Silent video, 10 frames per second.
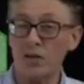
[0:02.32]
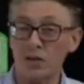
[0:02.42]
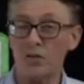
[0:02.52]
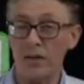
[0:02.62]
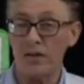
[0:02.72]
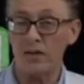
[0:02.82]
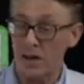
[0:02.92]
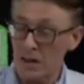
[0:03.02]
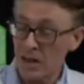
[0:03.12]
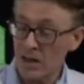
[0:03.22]
under the
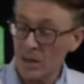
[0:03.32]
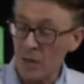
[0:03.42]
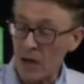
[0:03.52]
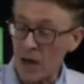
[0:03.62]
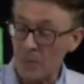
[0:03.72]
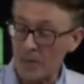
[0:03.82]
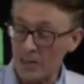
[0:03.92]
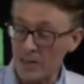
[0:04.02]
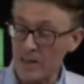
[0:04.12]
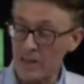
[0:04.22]
radar, helping
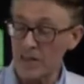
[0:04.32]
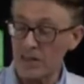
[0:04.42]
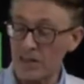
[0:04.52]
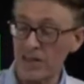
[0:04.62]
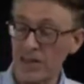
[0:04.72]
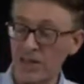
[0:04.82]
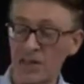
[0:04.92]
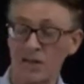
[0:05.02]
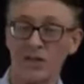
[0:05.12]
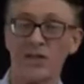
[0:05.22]
kids,
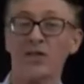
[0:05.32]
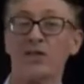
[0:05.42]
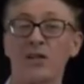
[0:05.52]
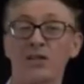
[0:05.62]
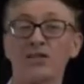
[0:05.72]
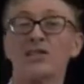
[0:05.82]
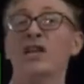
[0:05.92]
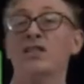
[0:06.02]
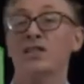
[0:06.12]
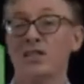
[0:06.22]
teenagers, and
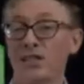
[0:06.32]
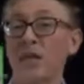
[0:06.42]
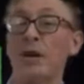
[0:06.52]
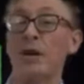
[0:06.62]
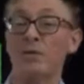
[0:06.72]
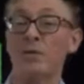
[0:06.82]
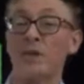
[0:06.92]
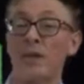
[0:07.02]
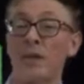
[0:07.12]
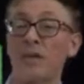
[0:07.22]
adults step up to
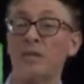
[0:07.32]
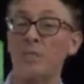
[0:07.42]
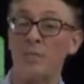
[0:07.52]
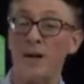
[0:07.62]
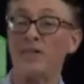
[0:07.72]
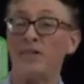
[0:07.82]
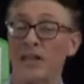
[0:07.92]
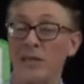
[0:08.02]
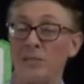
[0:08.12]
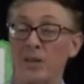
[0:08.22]
being the best
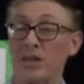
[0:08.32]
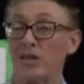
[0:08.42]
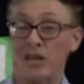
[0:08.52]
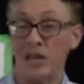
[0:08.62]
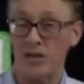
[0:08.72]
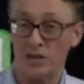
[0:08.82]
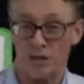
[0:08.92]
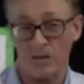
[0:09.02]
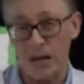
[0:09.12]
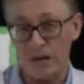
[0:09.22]
they can be and change
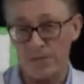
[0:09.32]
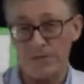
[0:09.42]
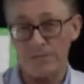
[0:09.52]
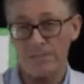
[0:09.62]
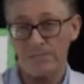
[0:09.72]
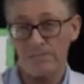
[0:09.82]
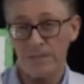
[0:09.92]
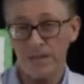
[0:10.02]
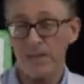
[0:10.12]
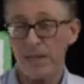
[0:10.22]
their lives.
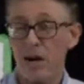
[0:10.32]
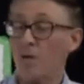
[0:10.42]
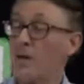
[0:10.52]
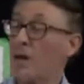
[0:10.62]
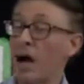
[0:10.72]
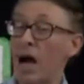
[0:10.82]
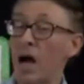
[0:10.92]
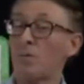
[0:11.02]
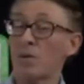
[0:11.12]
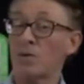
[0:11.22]
Now,
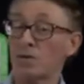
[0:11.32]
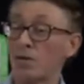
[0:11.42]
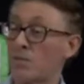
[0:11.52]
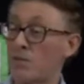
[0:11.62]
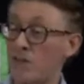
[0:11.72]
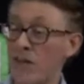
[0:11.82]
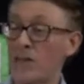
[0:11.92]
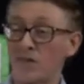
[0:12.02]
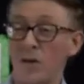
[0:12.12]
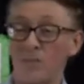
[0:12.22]
I'm not some
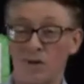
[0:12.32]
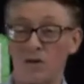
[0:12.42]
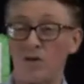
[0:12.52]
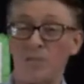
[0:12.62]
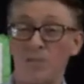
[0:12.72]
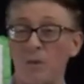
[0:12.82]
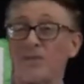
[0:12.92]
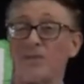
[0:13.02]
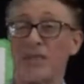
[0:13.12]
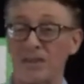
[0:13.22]
jazzed up, trumped up
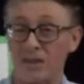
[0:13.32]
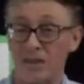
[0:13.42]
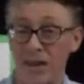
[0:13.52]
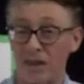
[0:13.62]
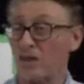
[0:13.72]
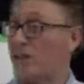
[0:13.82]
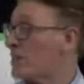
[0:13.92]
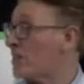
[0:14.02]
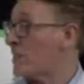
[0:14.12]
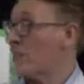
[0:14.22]
sales guy trying
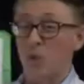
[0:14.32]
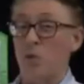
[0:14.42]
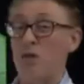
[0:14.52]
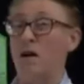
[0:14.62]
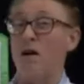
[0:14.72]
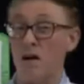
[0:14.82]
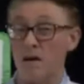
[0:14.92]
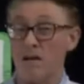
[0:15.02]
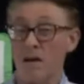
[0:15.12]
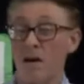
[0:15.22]
to sell you a
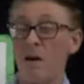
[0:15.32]
yarn,